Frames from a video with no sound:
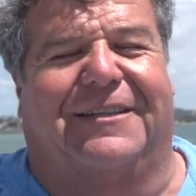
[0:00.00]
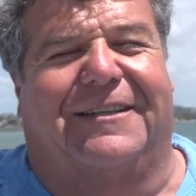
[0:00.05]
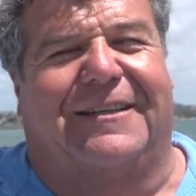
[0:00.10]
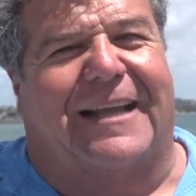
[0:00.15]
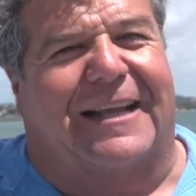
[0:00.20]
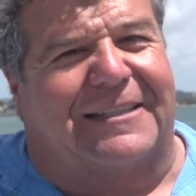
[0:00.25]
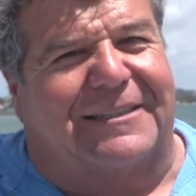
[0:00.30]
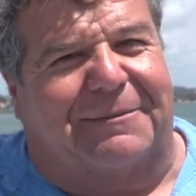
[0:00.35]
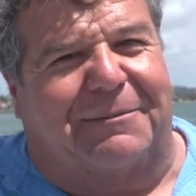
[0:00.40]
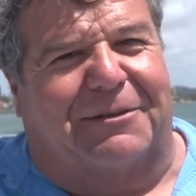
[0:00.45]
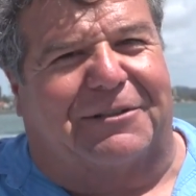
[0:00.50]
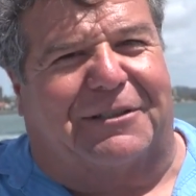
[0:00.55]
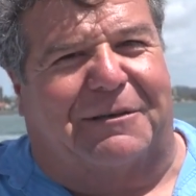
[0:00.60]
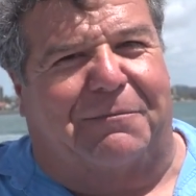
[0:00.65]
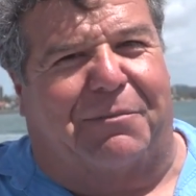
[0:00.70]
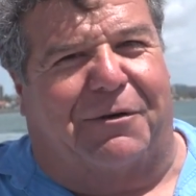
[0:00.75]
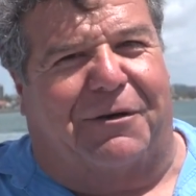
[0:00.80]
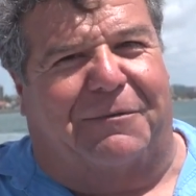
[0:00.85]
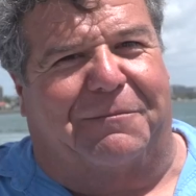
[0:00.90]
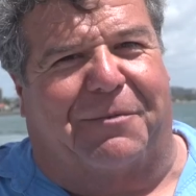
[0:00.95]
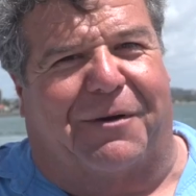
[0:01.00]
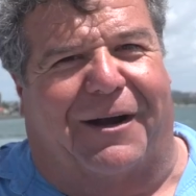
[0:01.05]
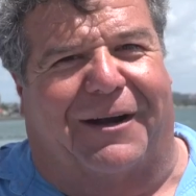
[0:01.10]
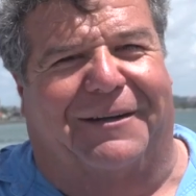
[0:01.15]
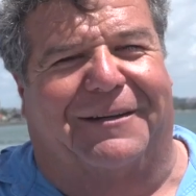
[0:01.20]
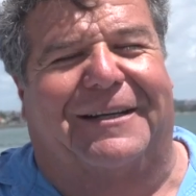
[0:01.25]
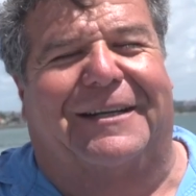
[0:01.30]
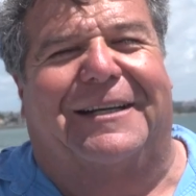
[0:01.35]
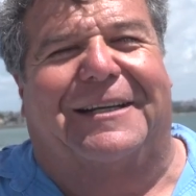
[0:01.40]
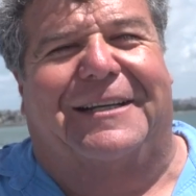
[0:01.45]
That's the most important part.
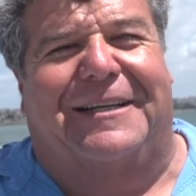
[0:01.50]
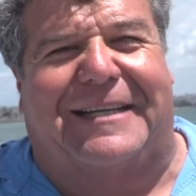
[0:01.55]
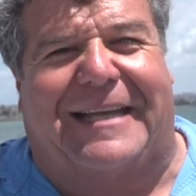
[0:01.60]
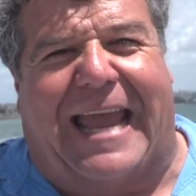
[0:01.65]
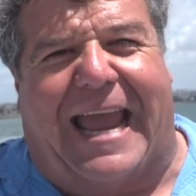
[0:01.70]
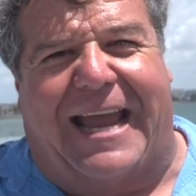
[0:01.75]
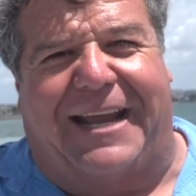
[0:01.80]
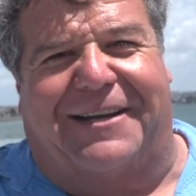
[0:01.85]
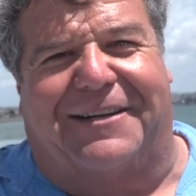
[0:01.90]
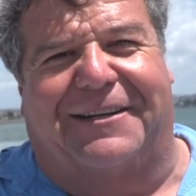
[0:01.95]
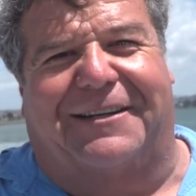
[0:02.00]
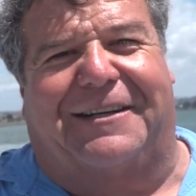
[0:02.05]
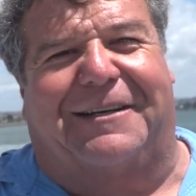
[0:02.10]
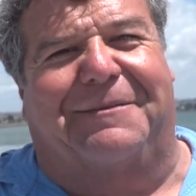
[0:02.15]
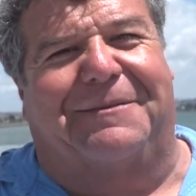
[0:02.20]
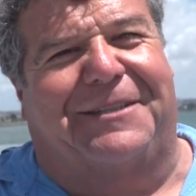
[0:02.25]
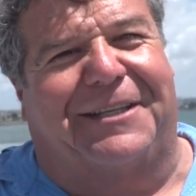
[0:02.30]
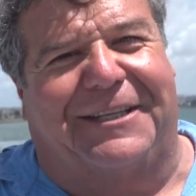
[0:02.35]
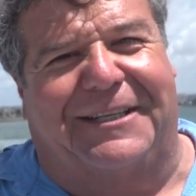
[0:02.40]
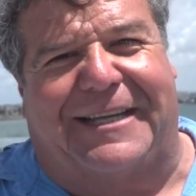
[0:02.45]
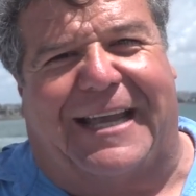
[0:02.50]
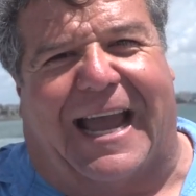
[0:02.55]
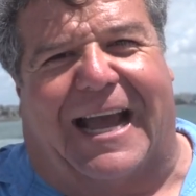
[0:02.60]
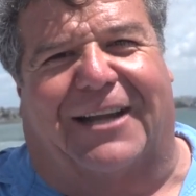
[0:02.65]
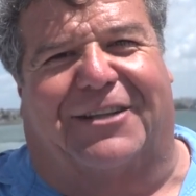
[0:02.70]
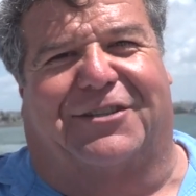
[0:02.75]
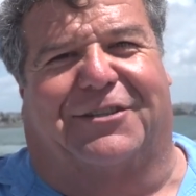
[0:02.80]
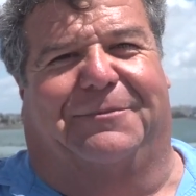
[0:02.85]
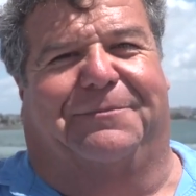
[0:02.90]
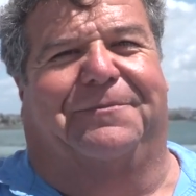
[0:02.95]
You can't cook them until you
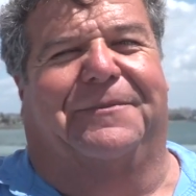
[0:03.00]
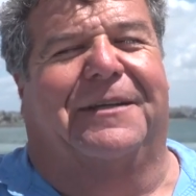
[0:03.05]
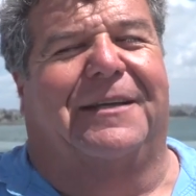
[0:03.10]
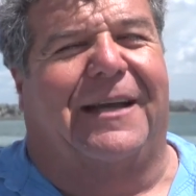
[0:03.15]
catch them.